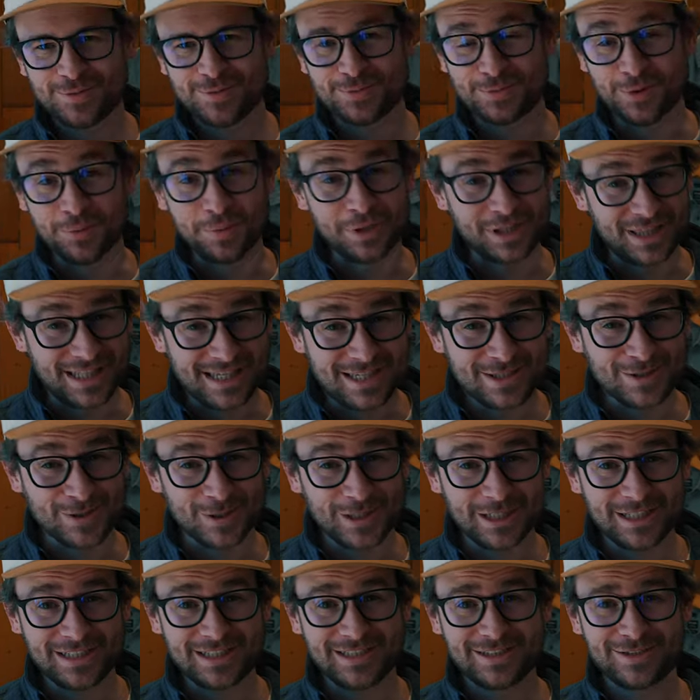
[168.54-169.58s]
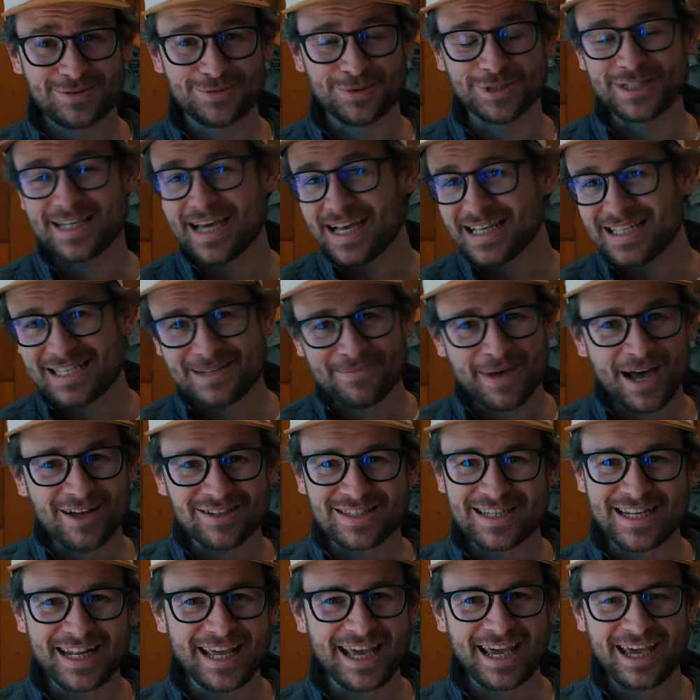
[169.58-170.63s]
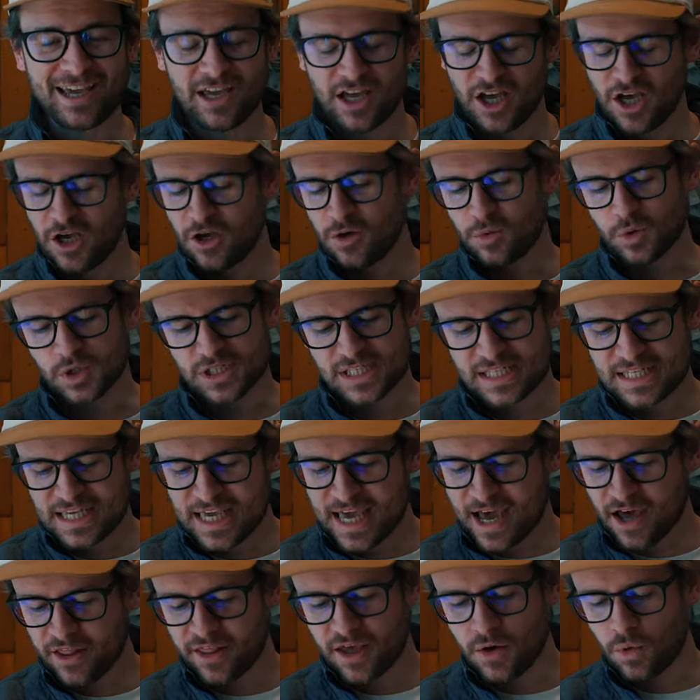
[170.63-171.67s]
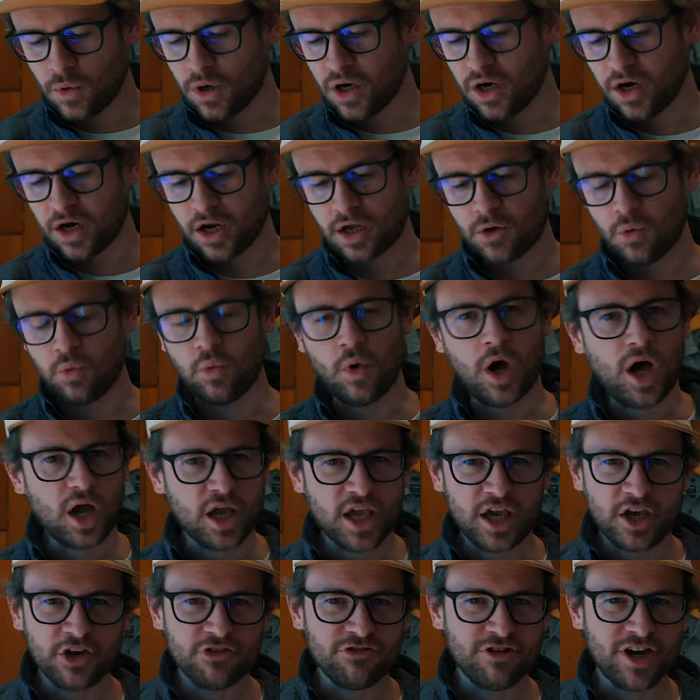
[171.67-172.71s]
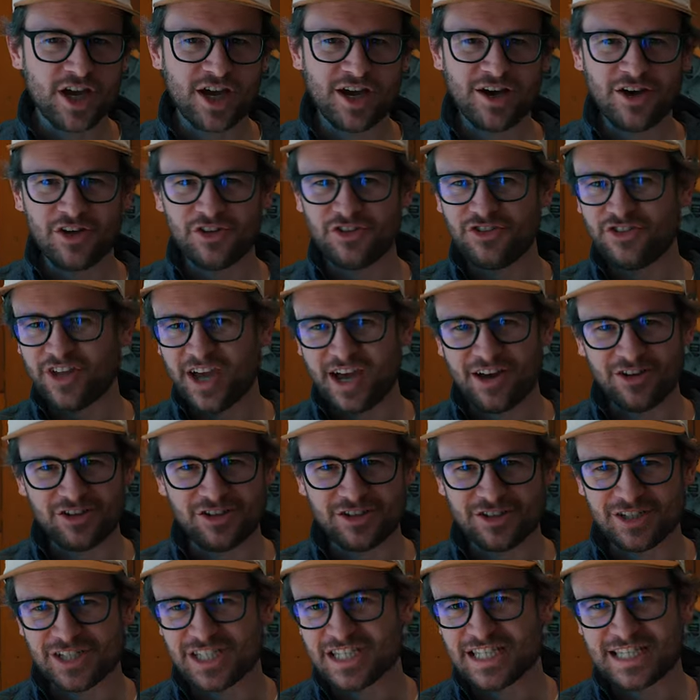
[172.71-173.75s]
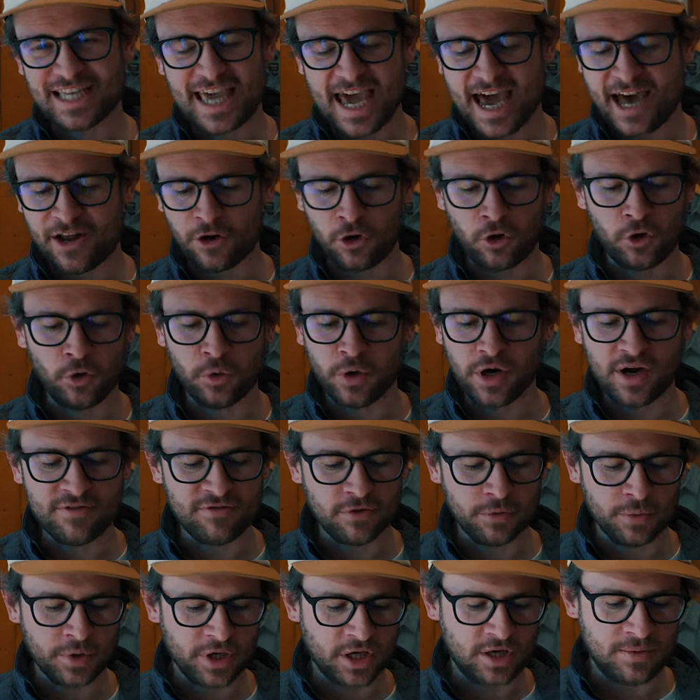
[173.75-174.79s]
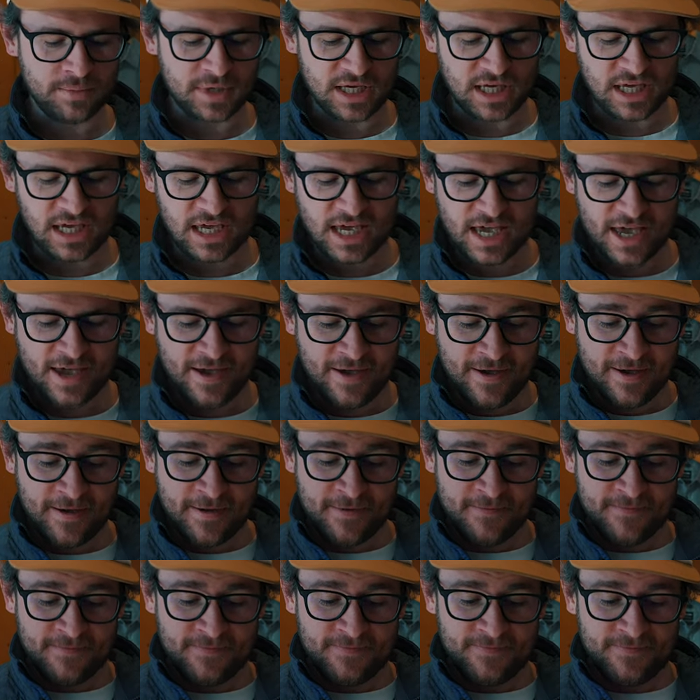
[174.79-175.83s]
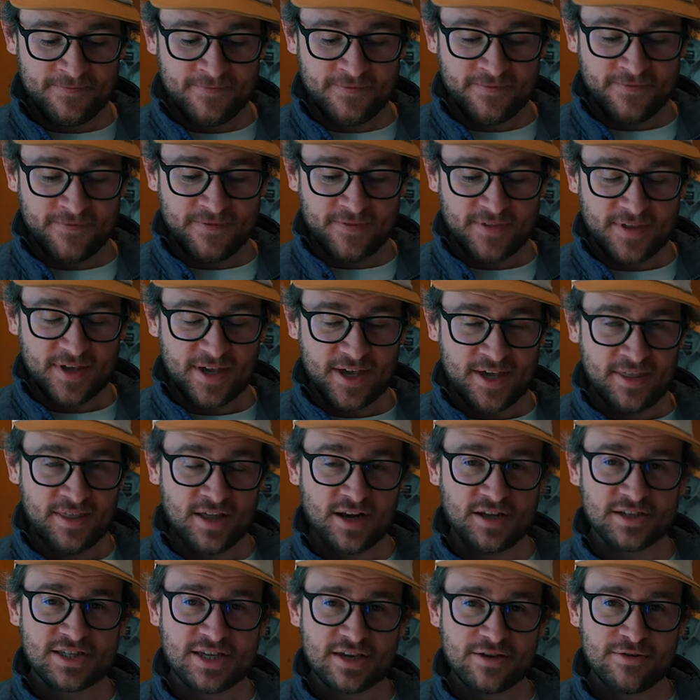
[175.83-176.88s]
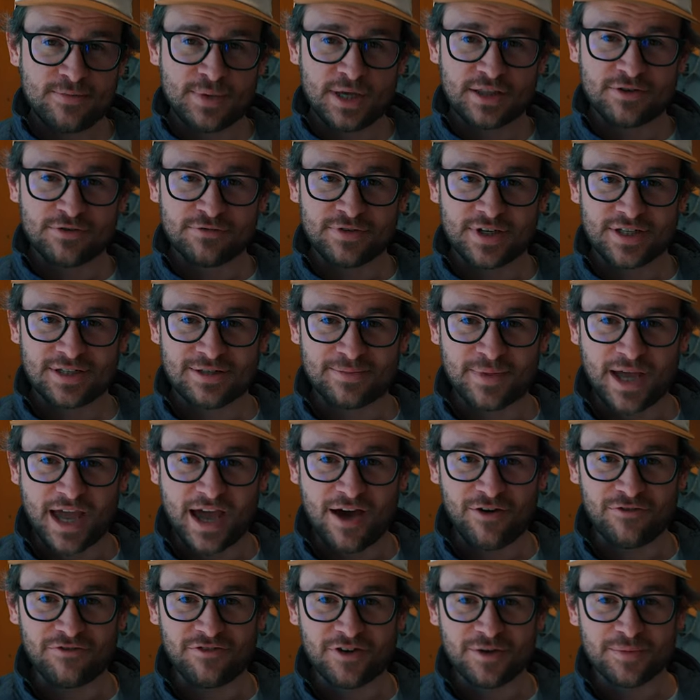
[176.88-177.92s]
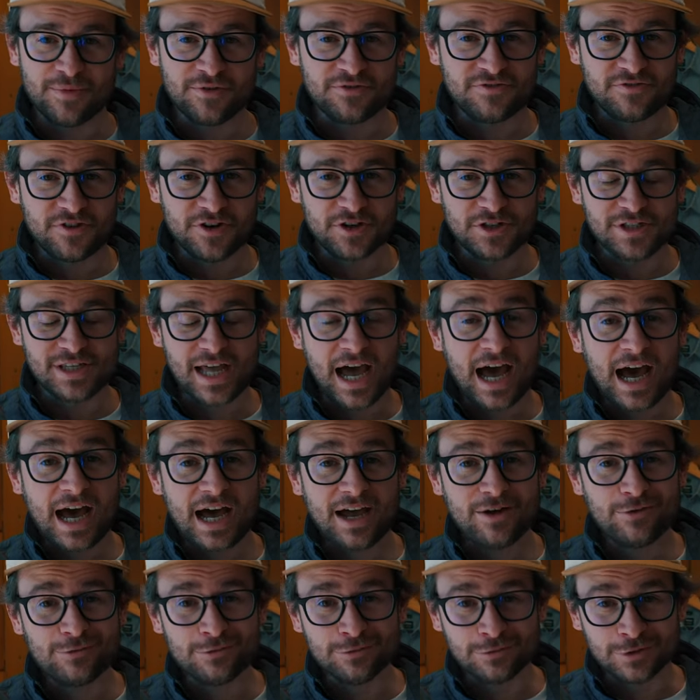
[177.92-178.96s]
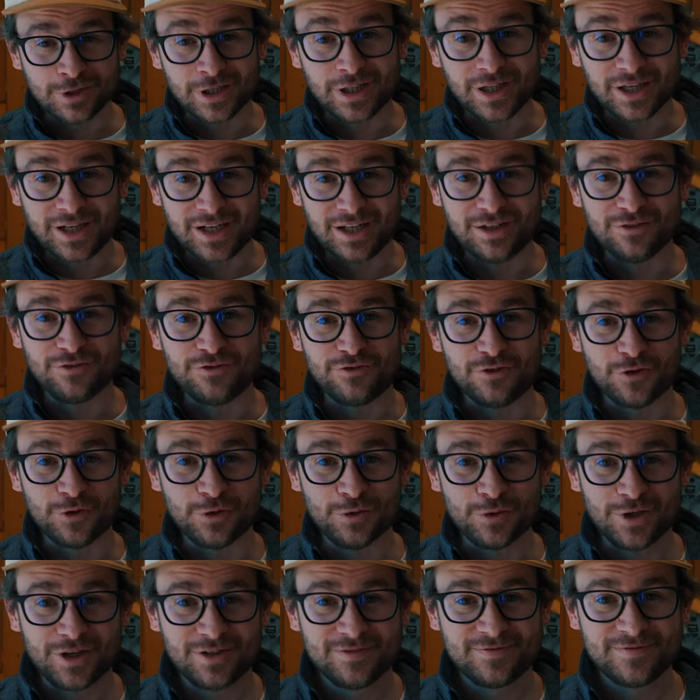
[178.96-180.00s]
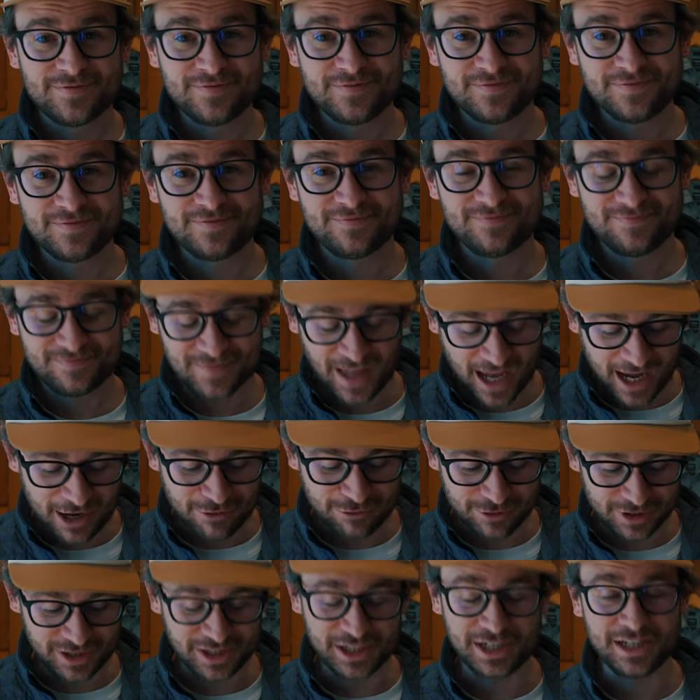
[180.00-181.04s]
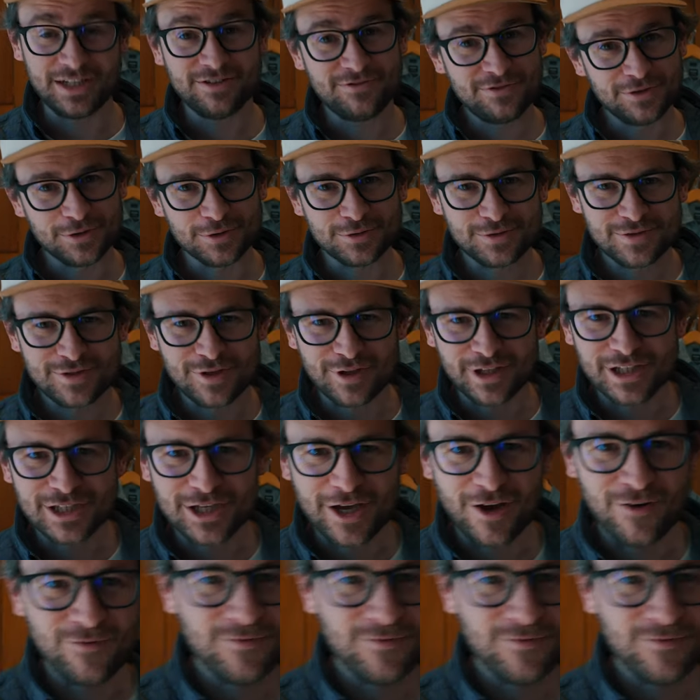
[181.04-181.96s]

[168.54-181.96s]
We'll put these on. We'll test them out today. We'll see how they work, walking around down in Seattle, wherever we're gonna be. And then I'll tell you about the rest of my outfit. But first, I really need food. I really need food. So let's go.